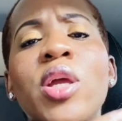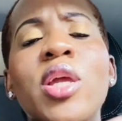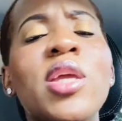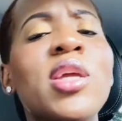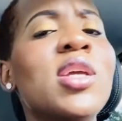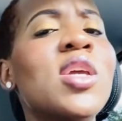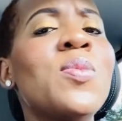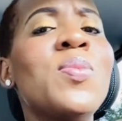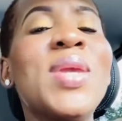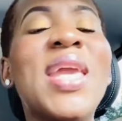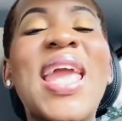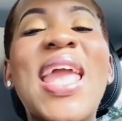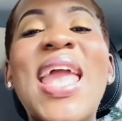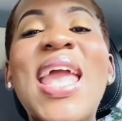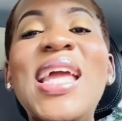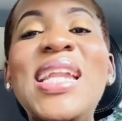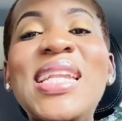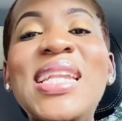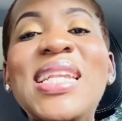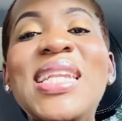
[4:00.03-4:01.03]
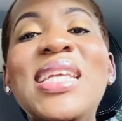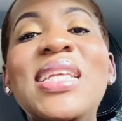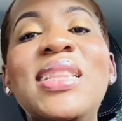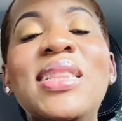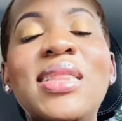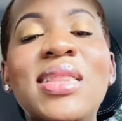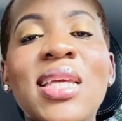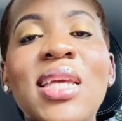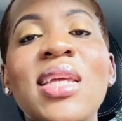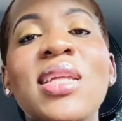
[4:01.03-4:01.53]
It could be
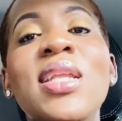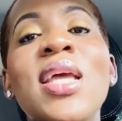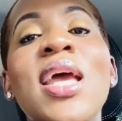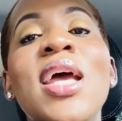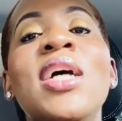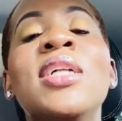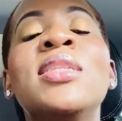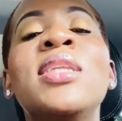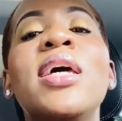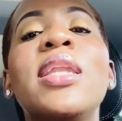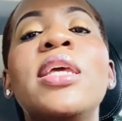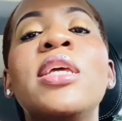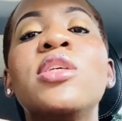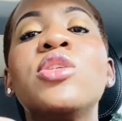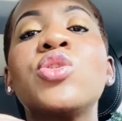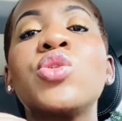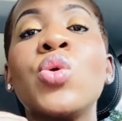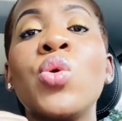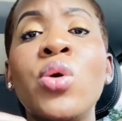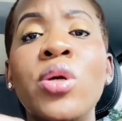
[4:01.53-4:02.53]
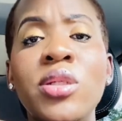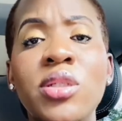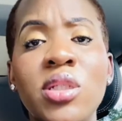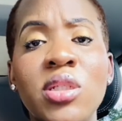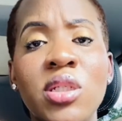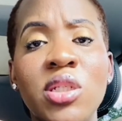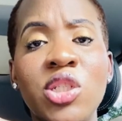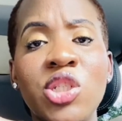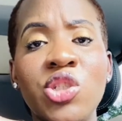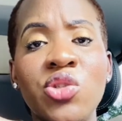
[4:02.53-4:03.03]
anything that is going to
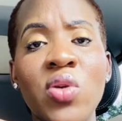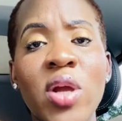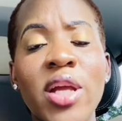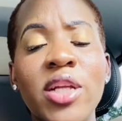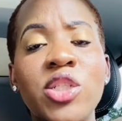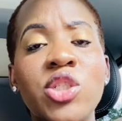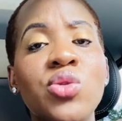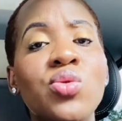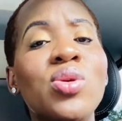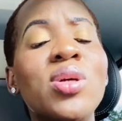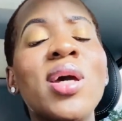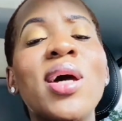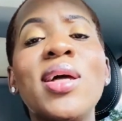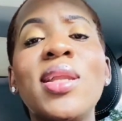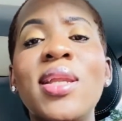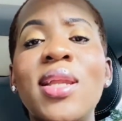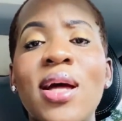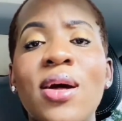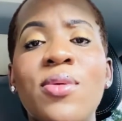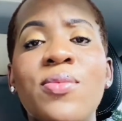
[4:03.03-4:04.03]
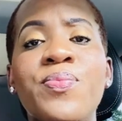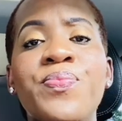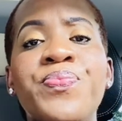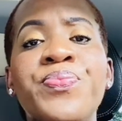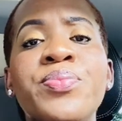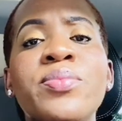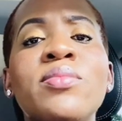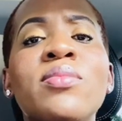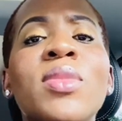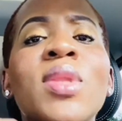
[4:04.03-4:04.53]
distract you. Cut it out.
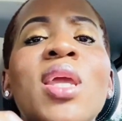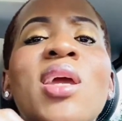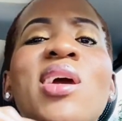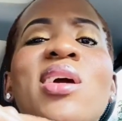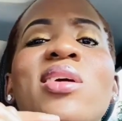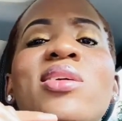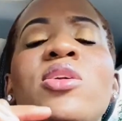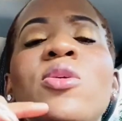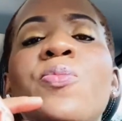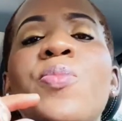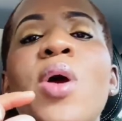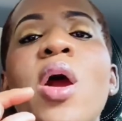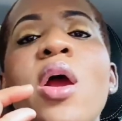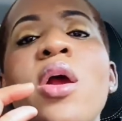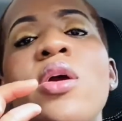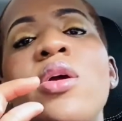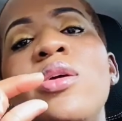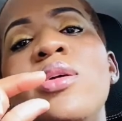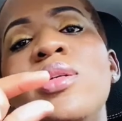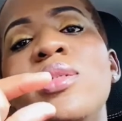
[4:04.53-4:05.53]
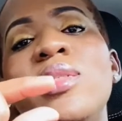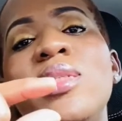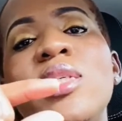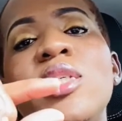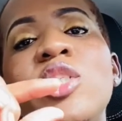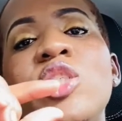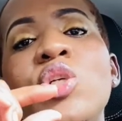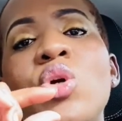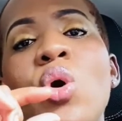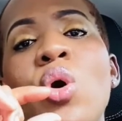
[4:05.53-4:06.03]
Your priority
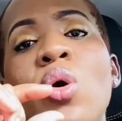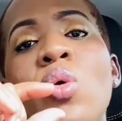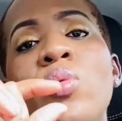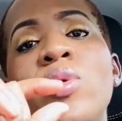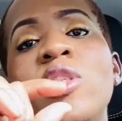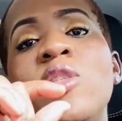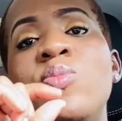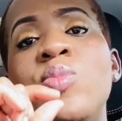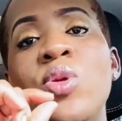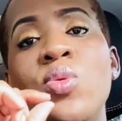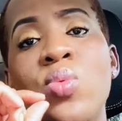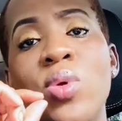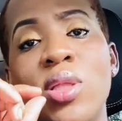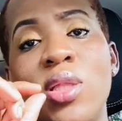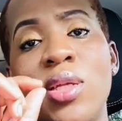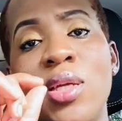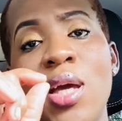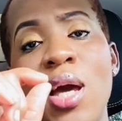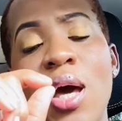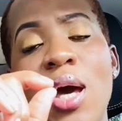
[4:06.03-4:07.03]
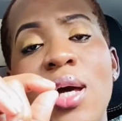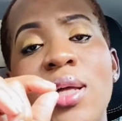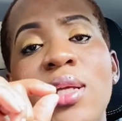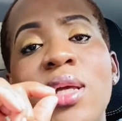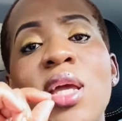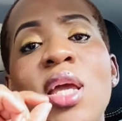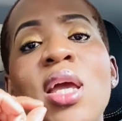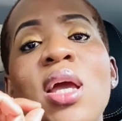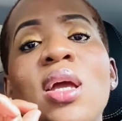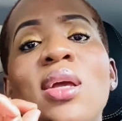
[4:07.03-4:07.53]
should always be with God.
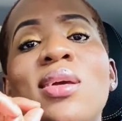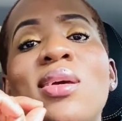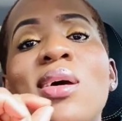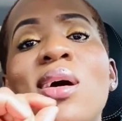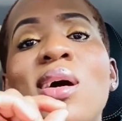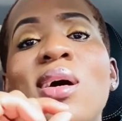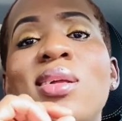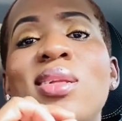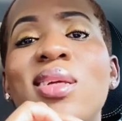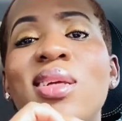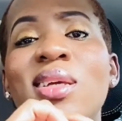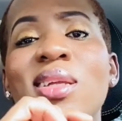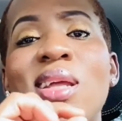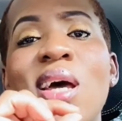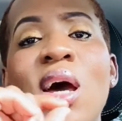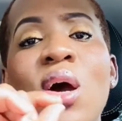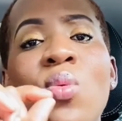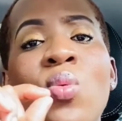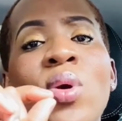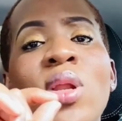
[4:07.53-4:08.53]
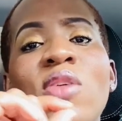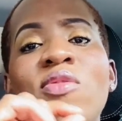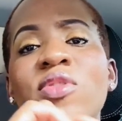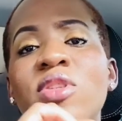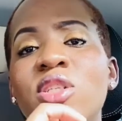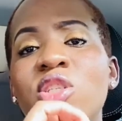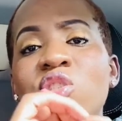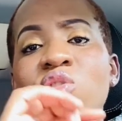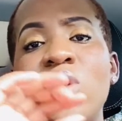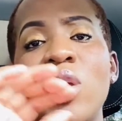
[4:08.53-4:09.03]
Cut it out. Whatever
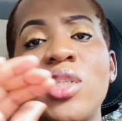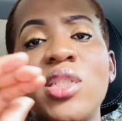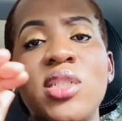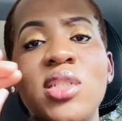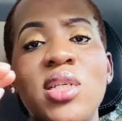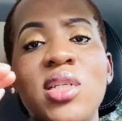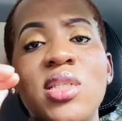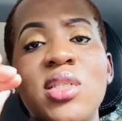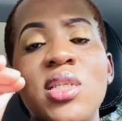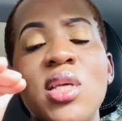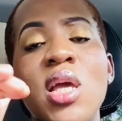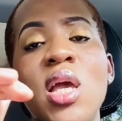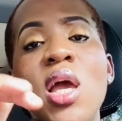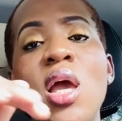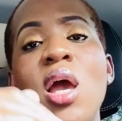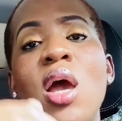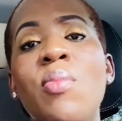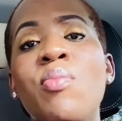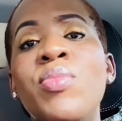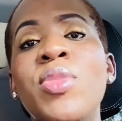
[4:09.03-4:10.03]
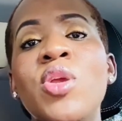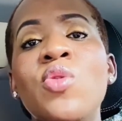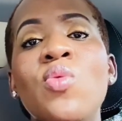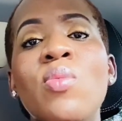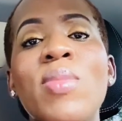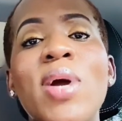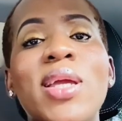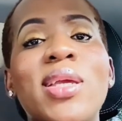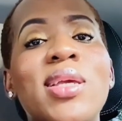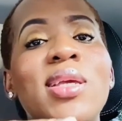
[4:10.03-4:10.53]
distraction is. Me, when
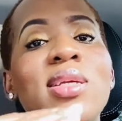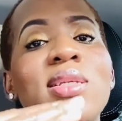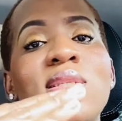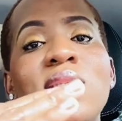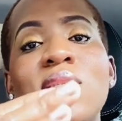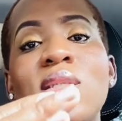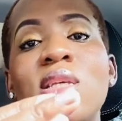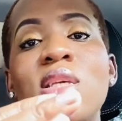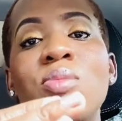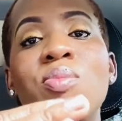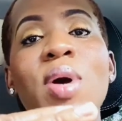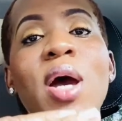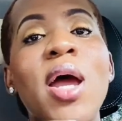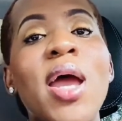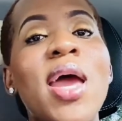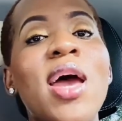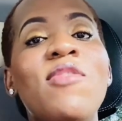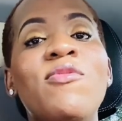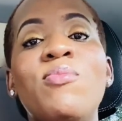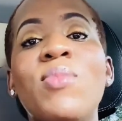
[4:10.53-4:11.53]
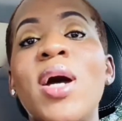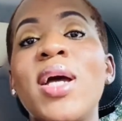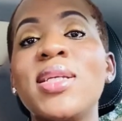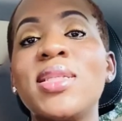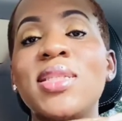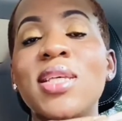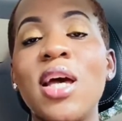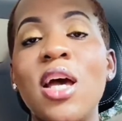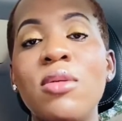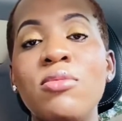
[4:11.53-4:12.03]
my kids sleep, I have my
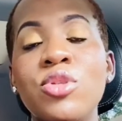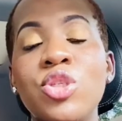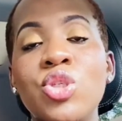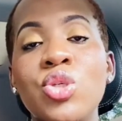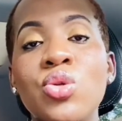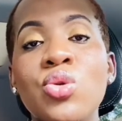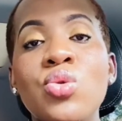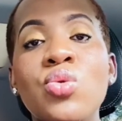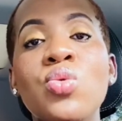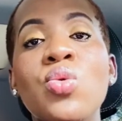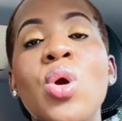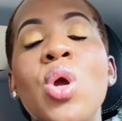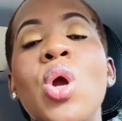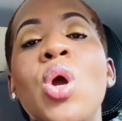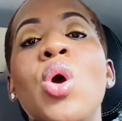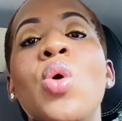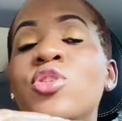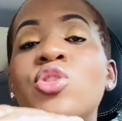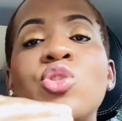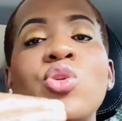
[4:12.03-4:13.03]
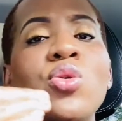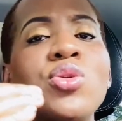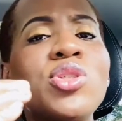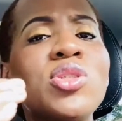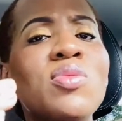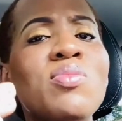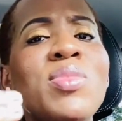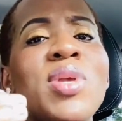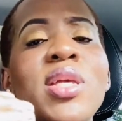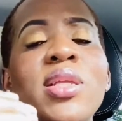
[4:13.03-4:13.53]
time too. Social
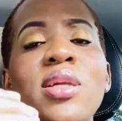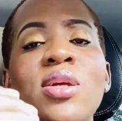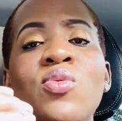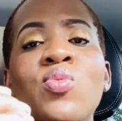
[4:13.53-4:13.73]
media.